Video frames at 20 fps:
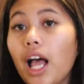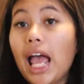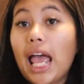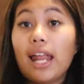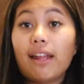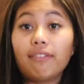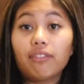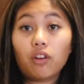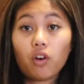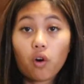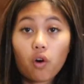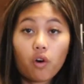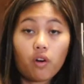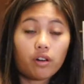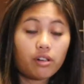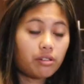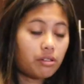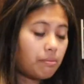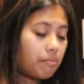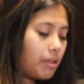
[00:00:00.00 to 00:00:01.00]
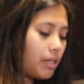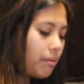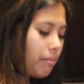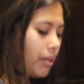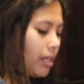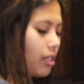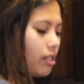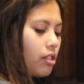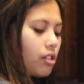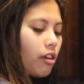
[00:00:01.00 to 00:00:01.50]
And of course, me
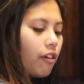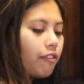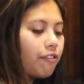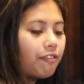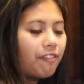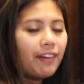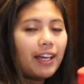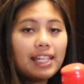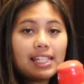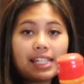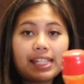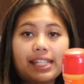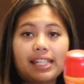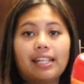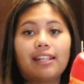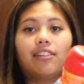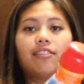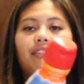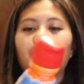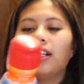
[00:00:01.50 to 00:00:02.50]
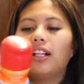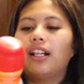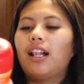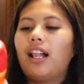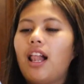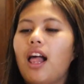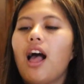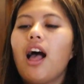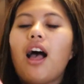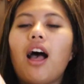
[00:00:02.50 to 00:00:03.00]
being so festive,
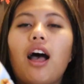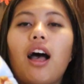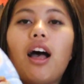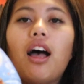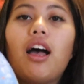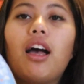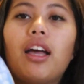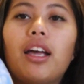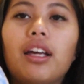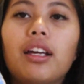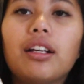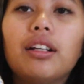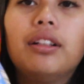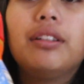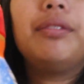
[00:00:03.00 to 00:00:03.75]
I